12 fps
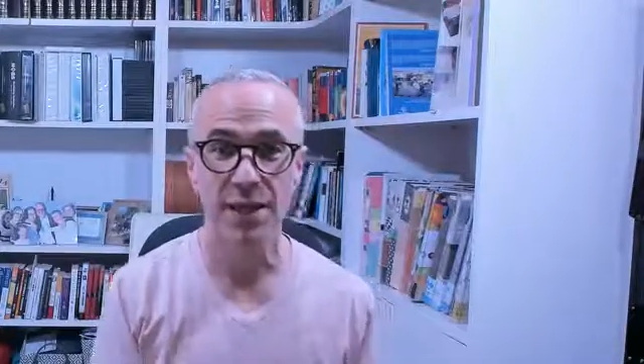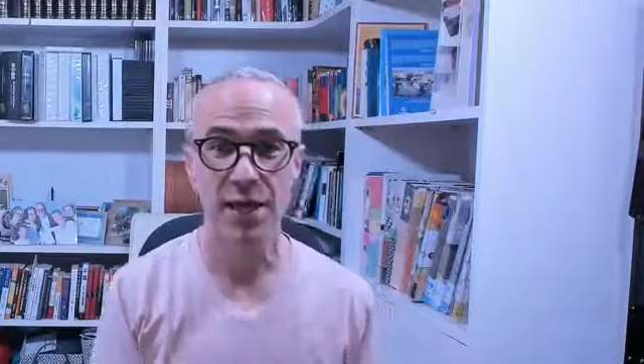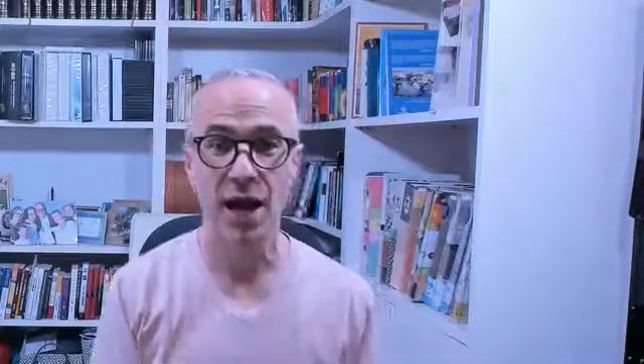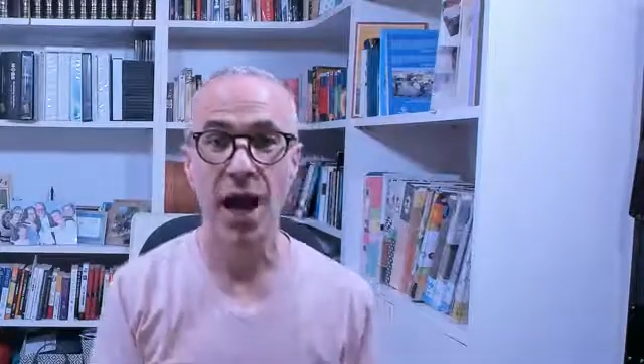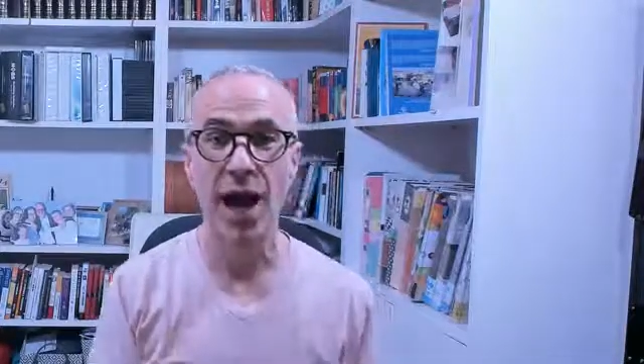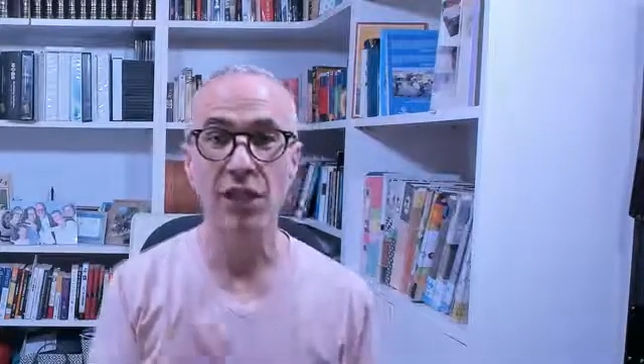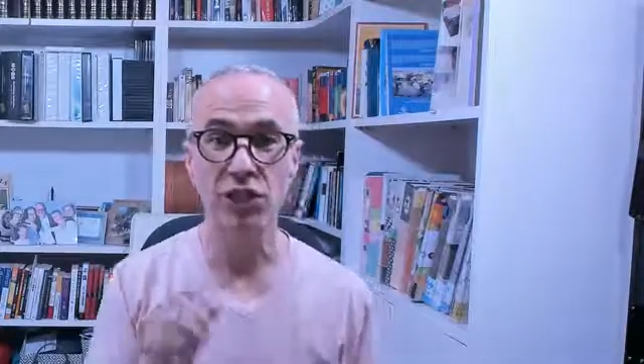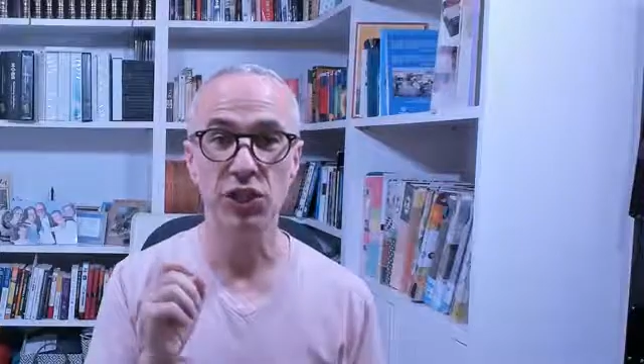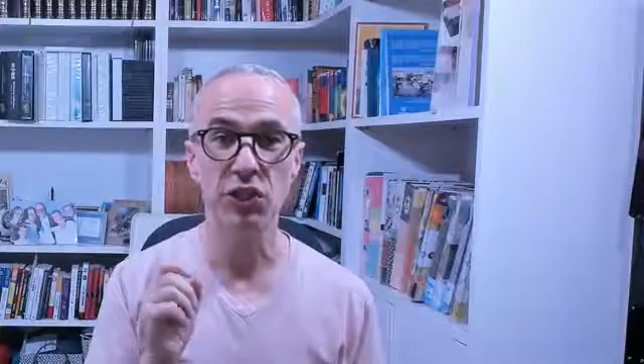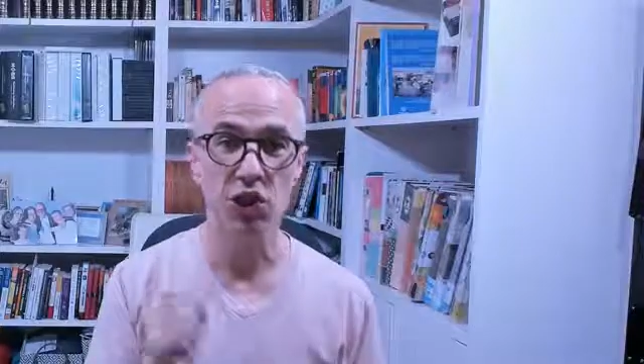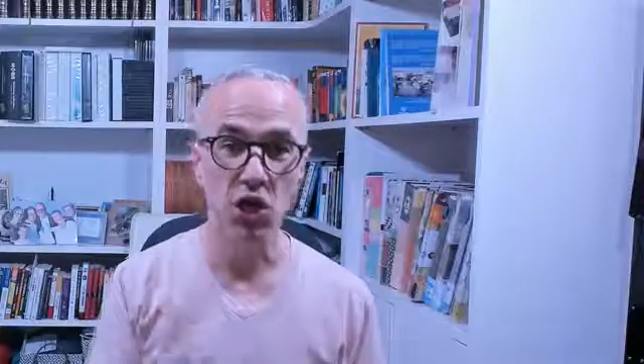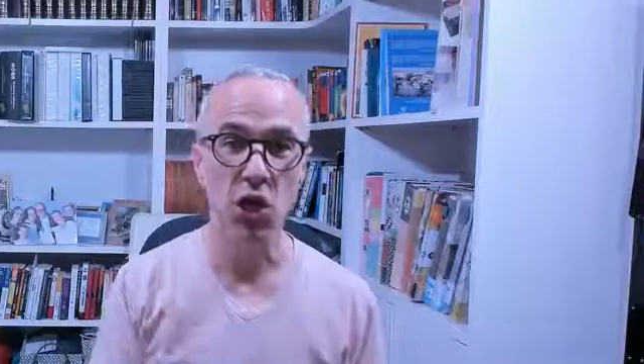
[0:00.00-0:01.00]
actually
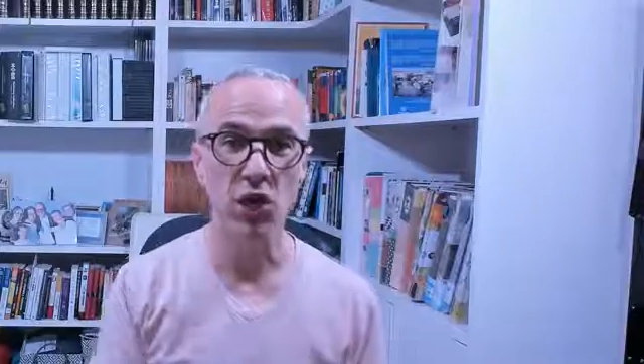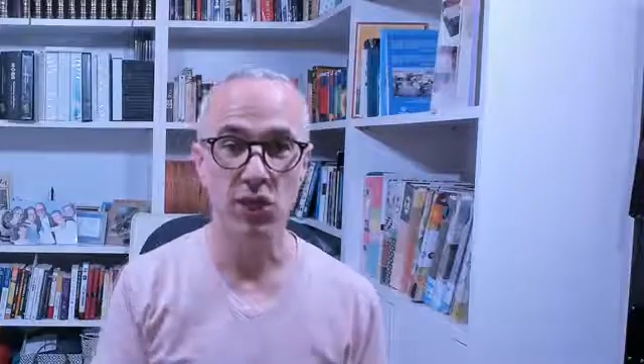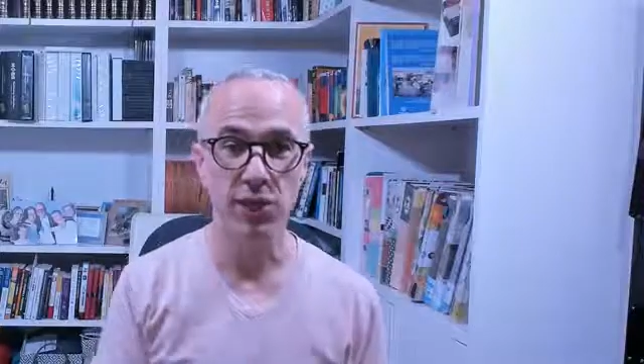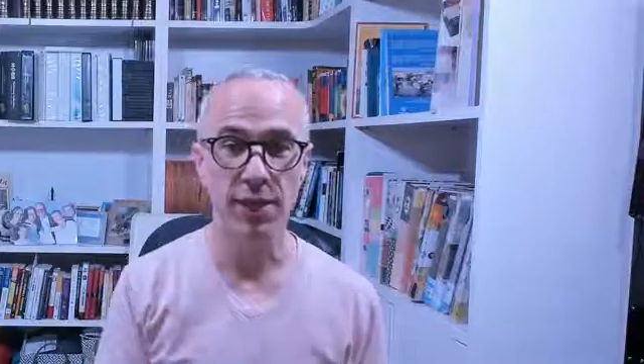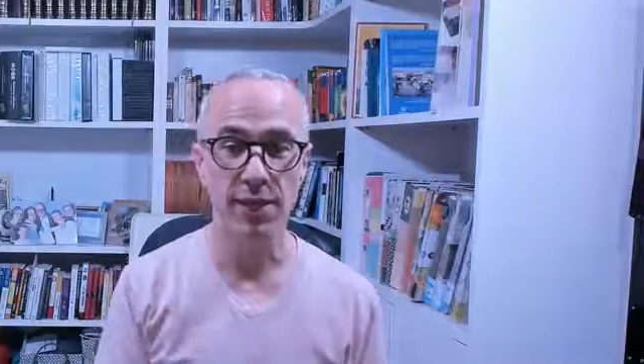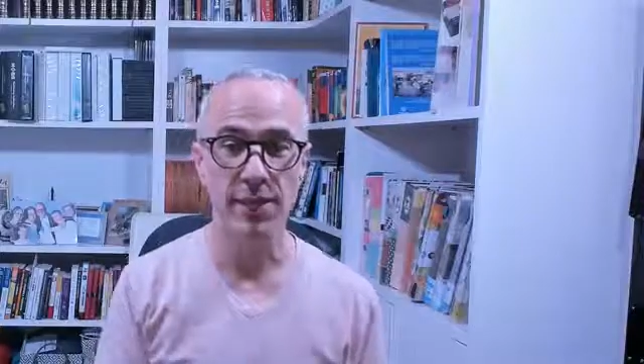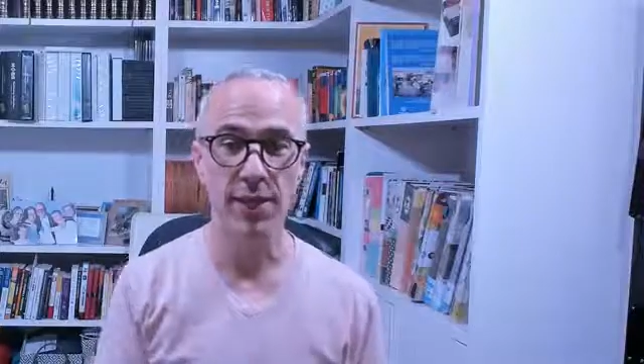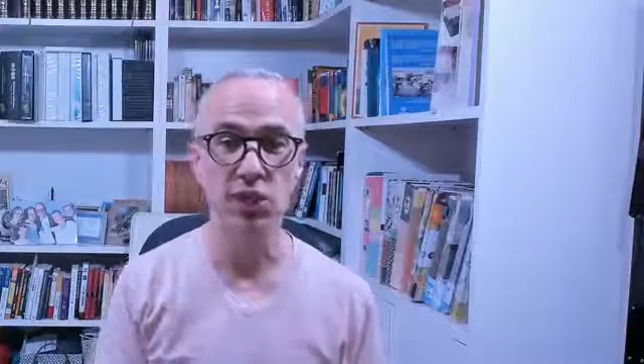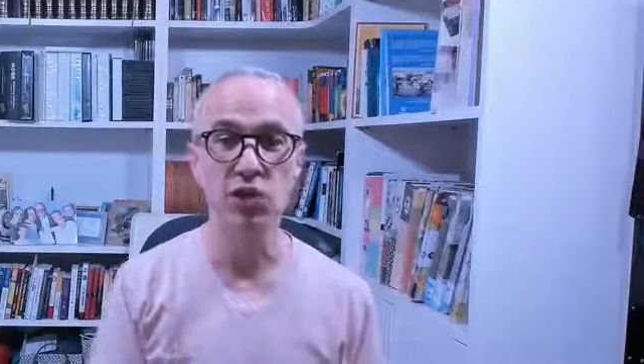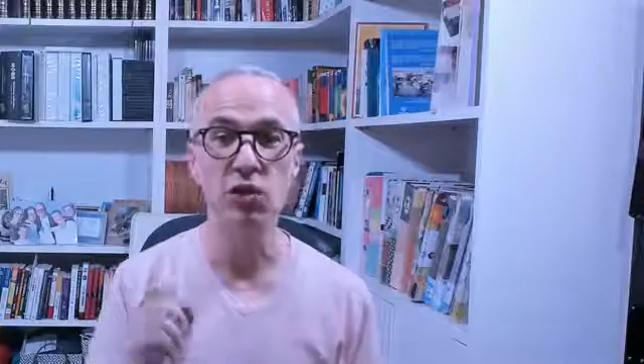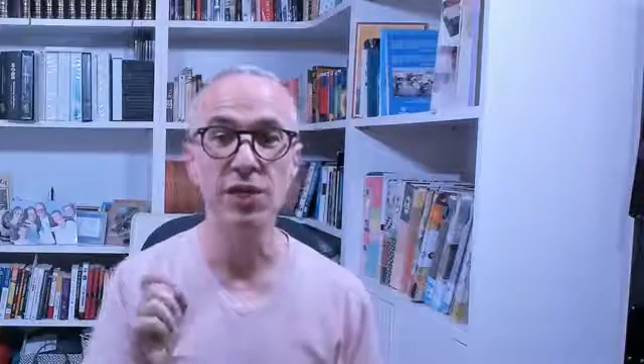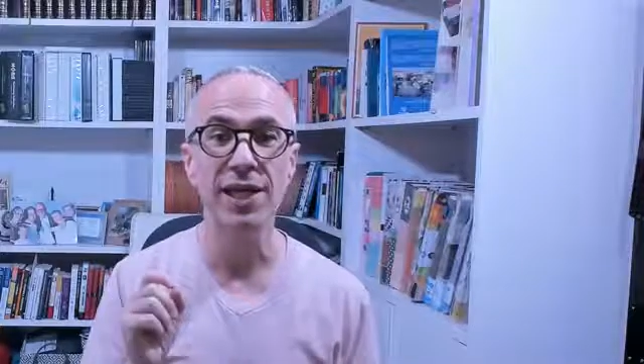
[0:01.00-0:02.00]
are charging that amount, and
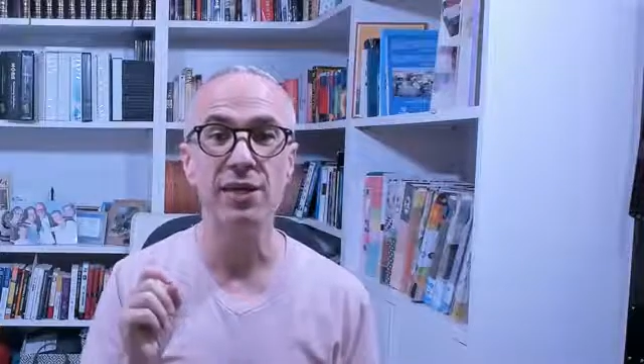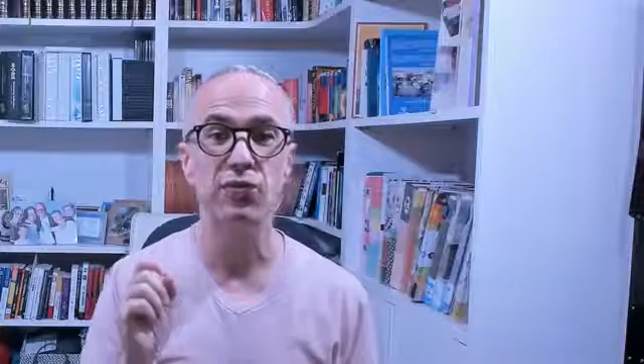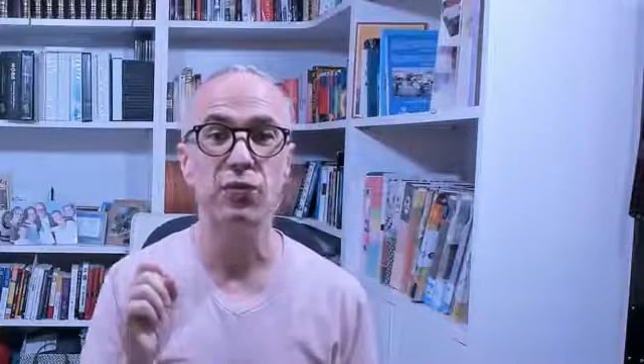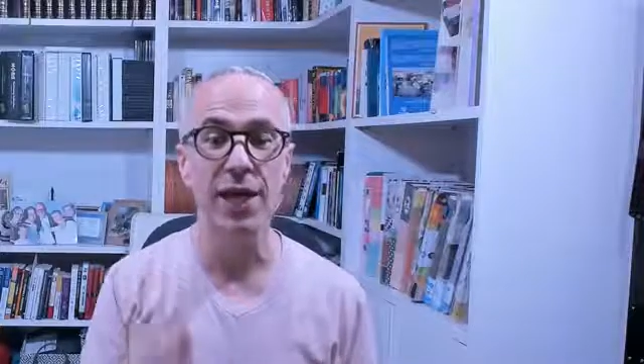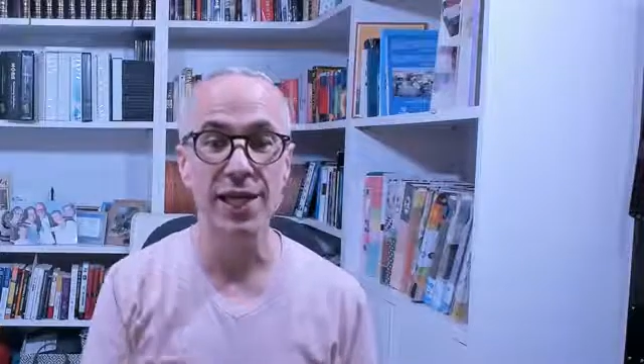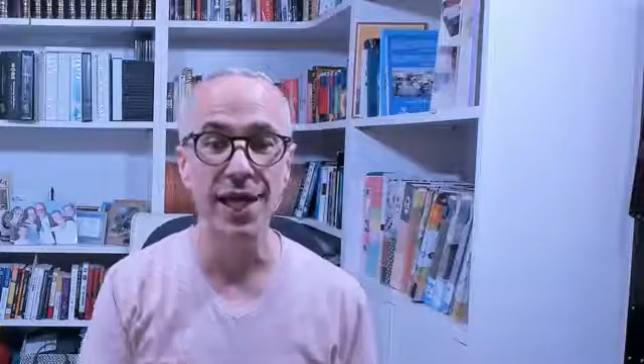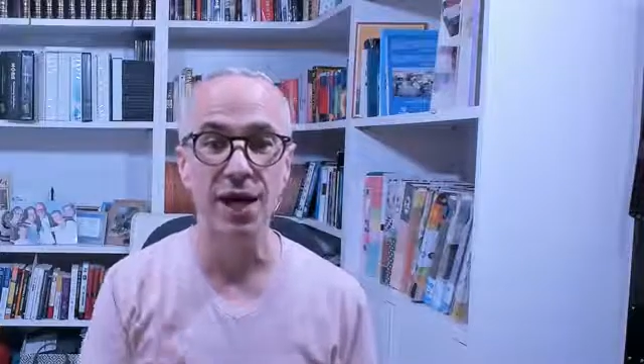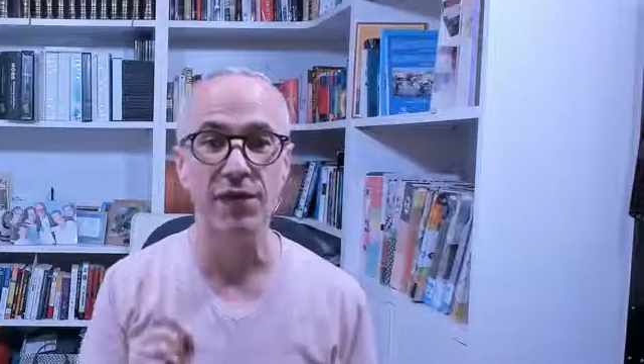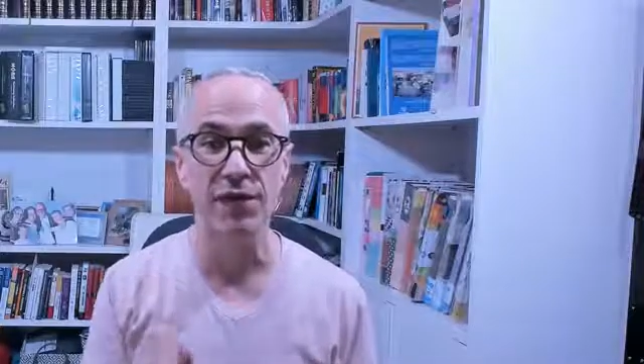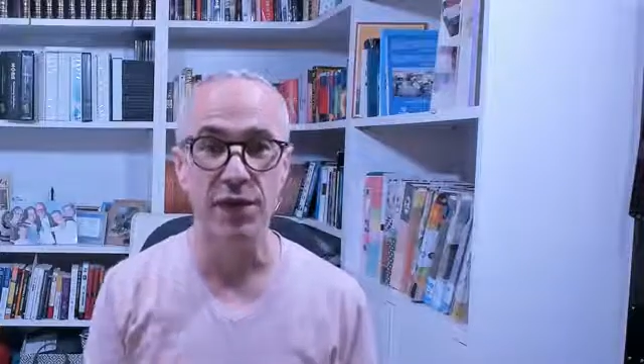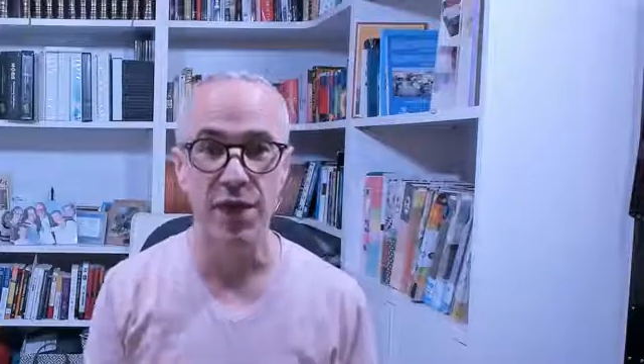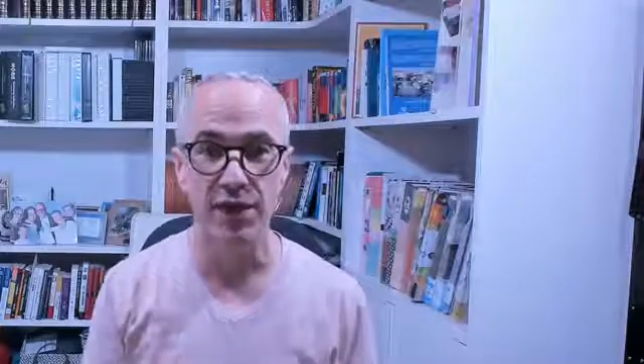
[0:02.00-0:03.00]
you can get it right now for
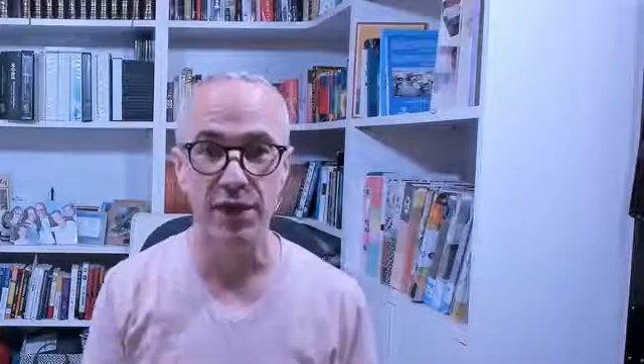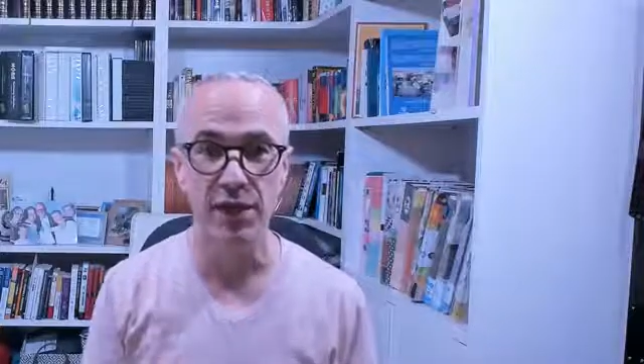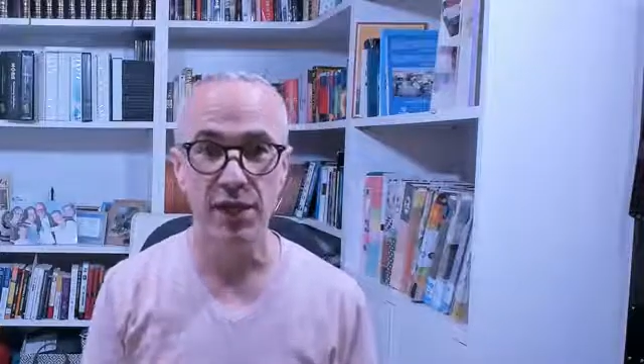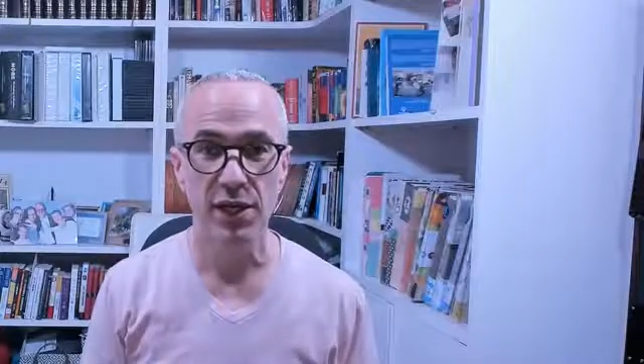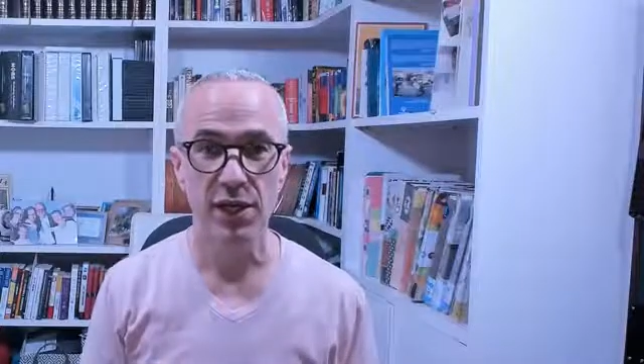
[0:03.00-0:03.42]
nothing